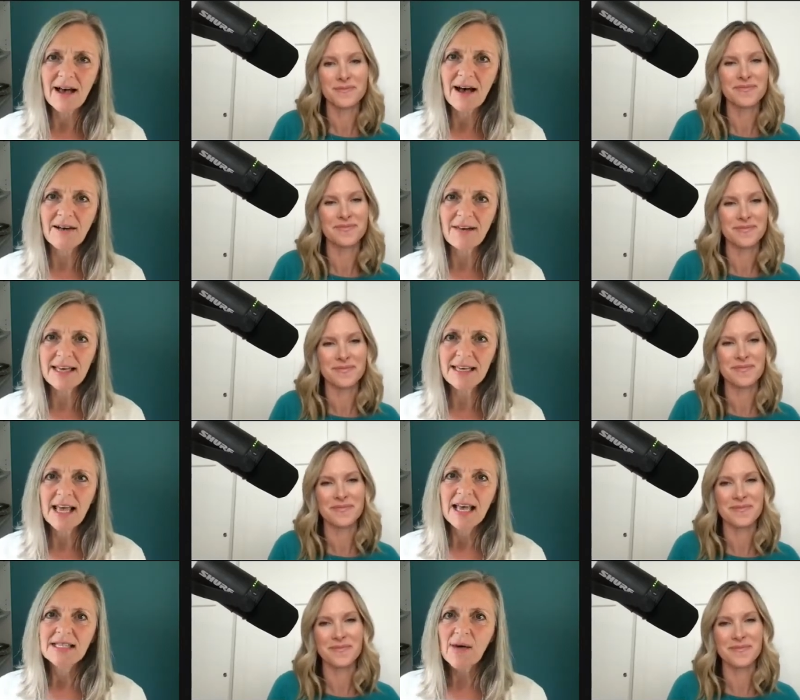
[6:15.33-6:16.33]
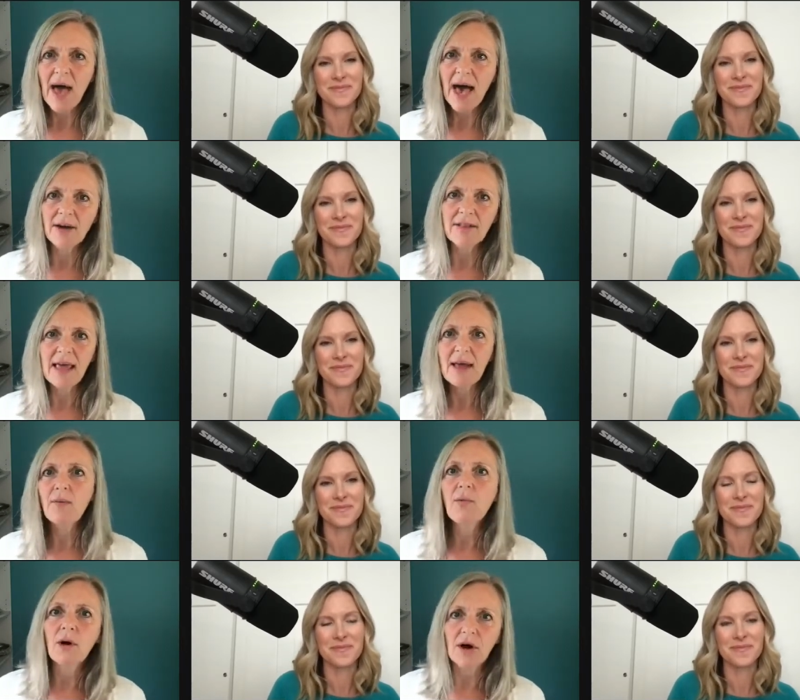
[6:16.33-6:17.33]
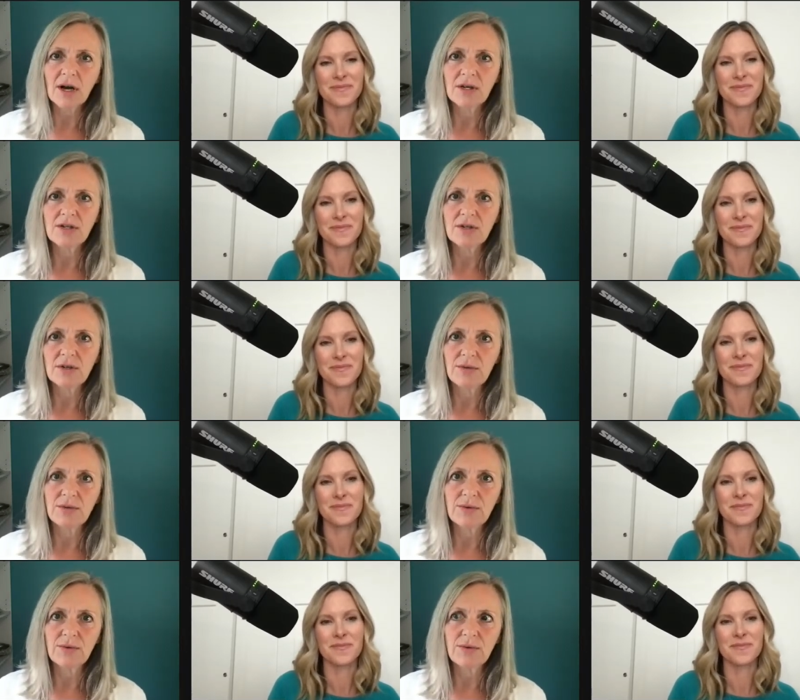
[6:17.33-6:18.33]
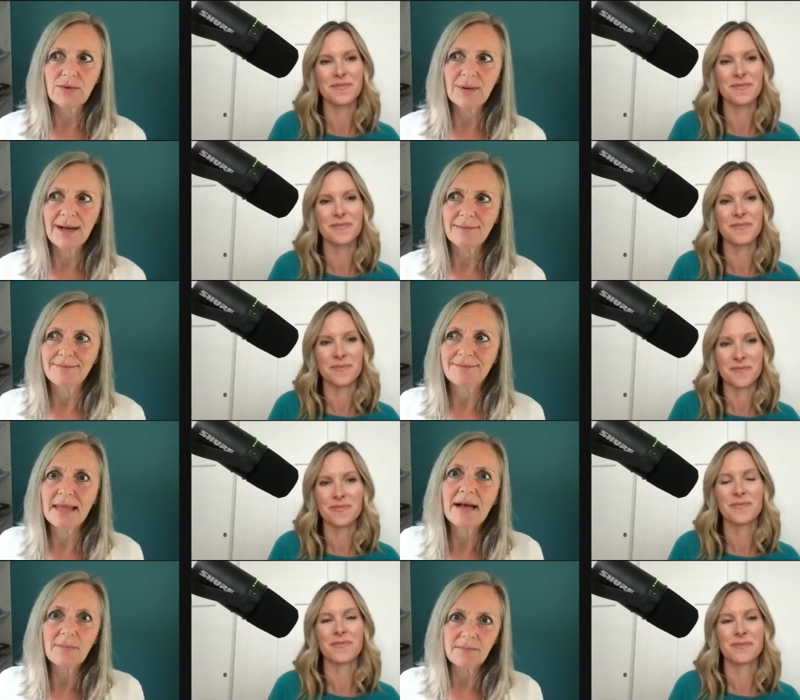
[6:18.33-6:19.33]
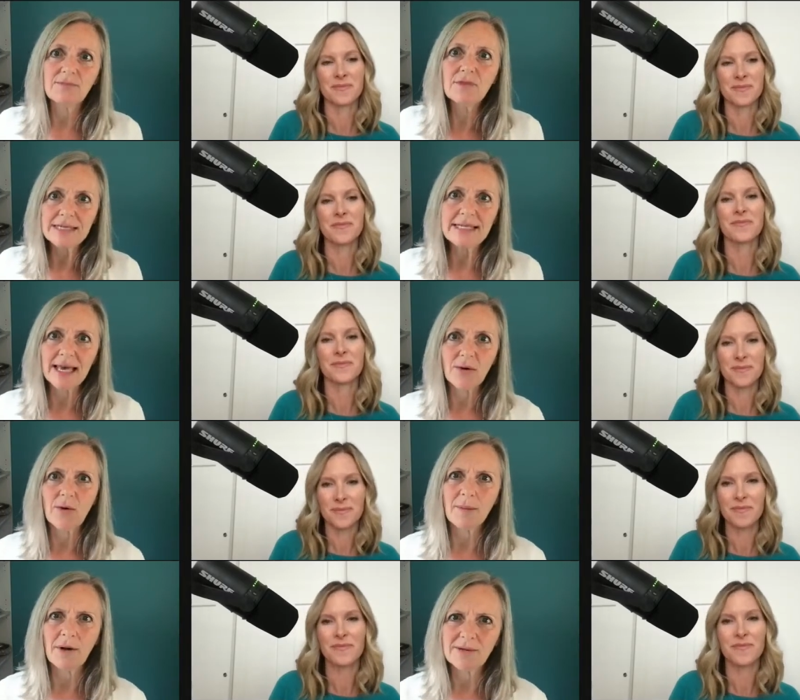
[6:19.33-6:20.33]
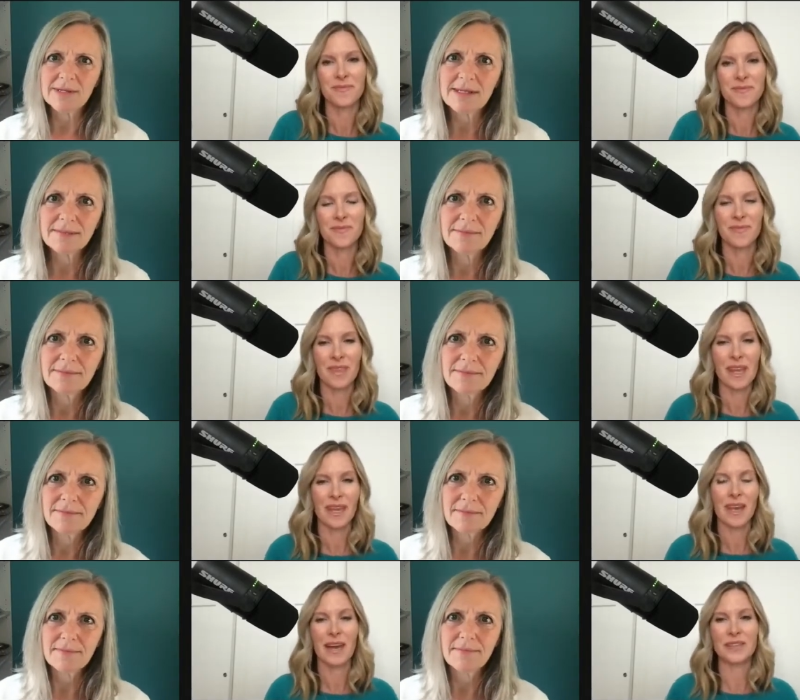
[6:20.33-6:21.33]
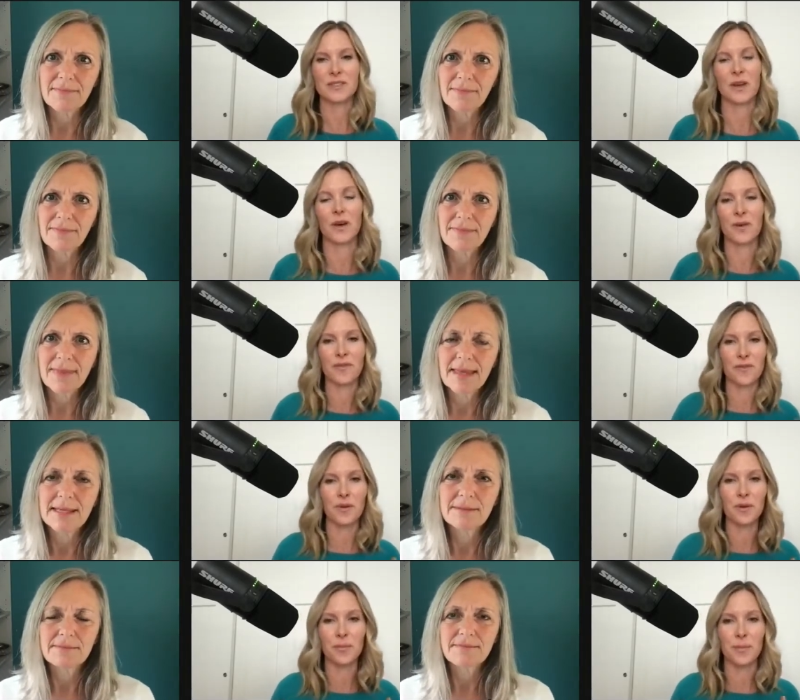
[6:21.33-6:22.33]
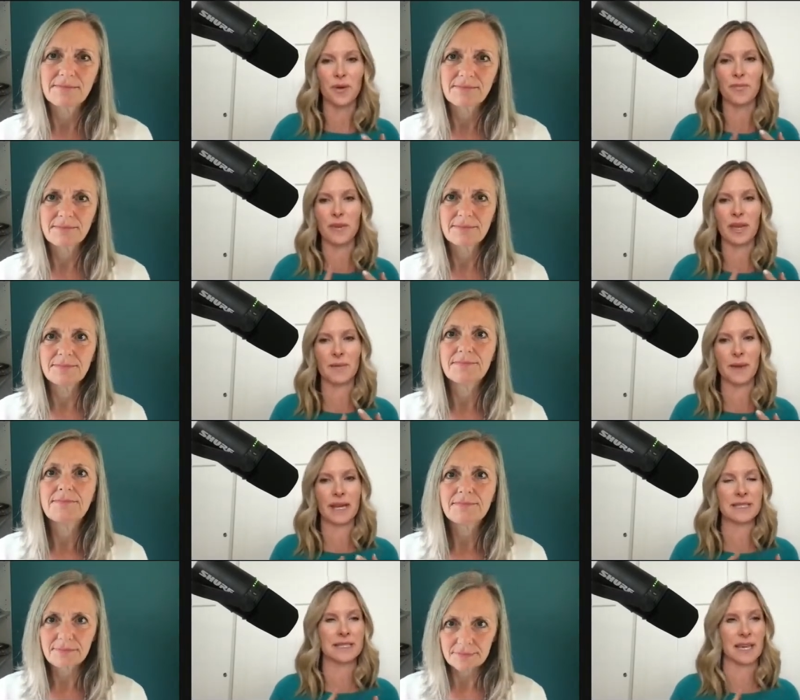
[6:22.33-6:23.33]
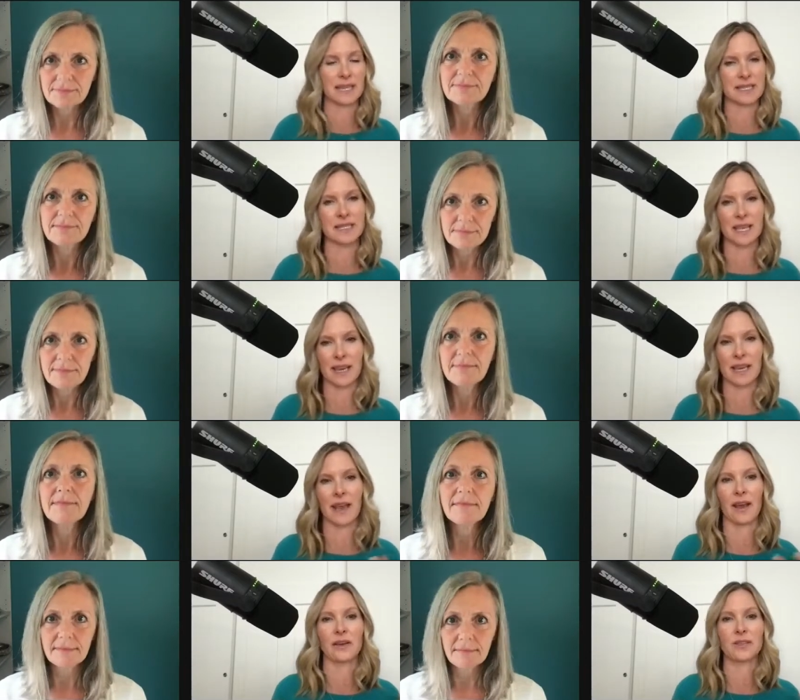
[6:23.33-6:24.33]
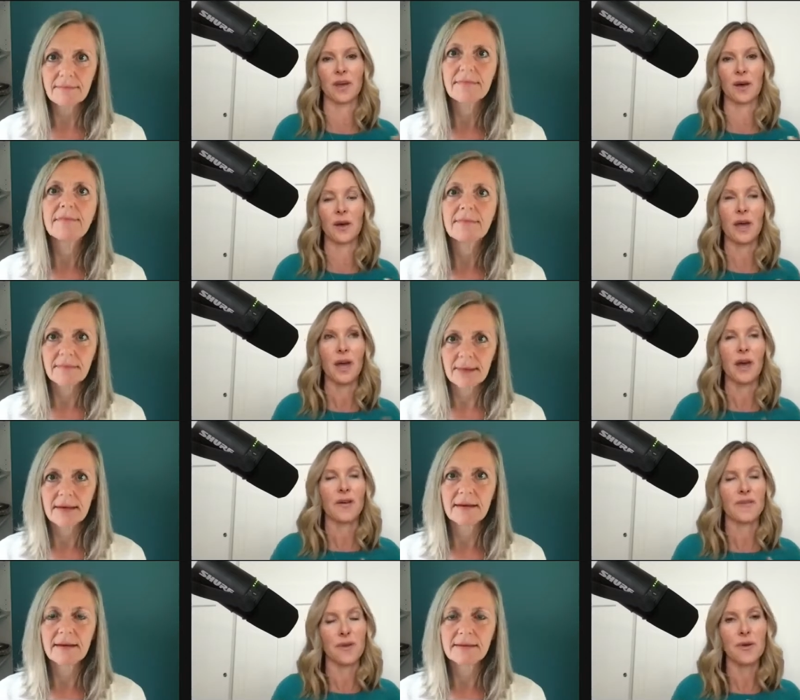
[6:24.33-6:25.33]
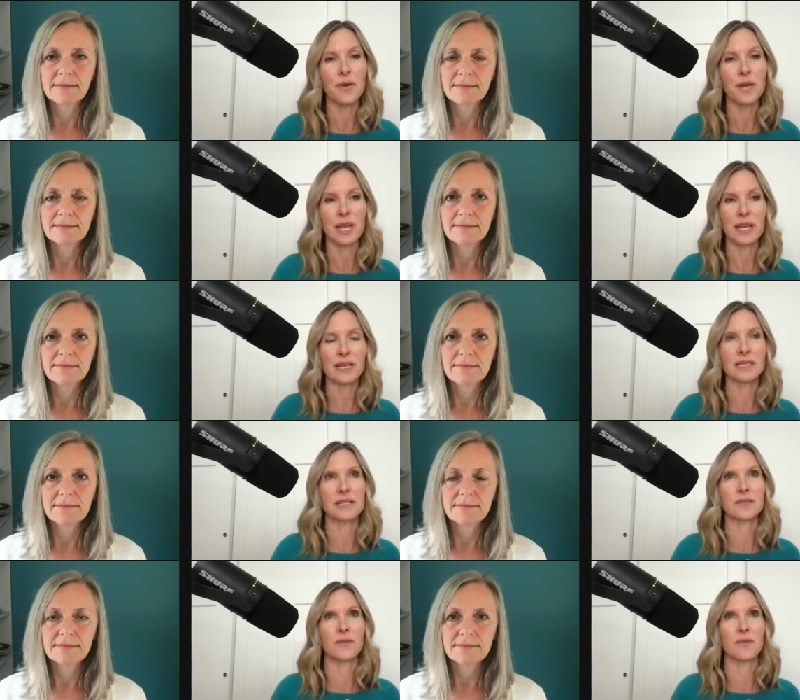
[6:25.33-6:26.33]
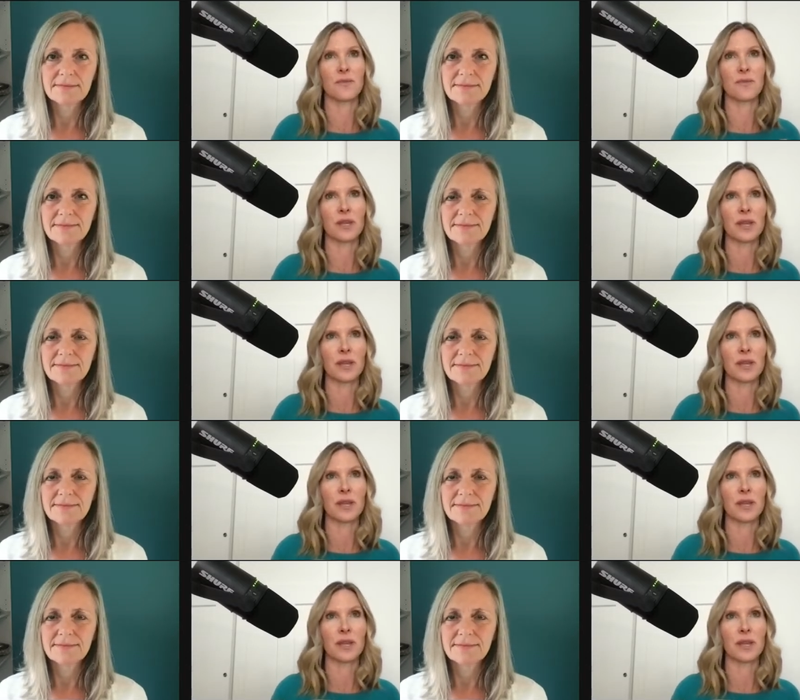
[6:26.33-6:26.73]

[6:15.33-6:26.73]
Speaker 1: of it. Mm-hmm. So, how do they work to um, help reset hormones?
Speaker 2: Yeah. So, food, movement, mindset, and skincare. So, food is really